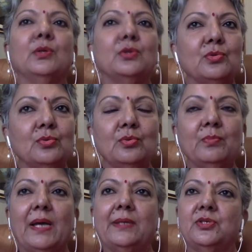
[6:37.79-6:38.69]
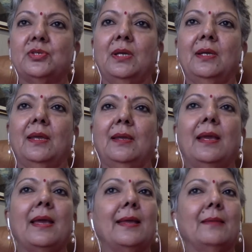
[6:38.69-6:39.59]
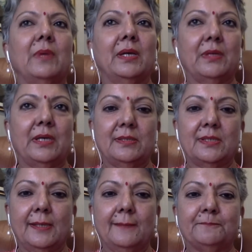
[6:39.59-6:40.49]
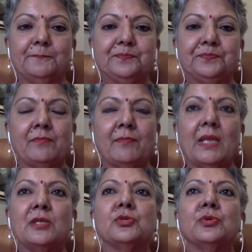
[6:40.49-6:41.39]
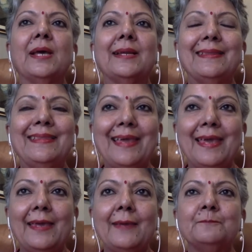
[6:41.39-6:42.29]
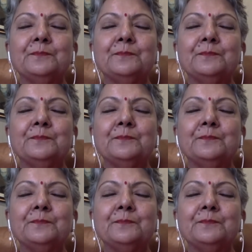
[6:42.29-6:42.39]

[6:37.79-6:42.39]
through my training and my writing so that they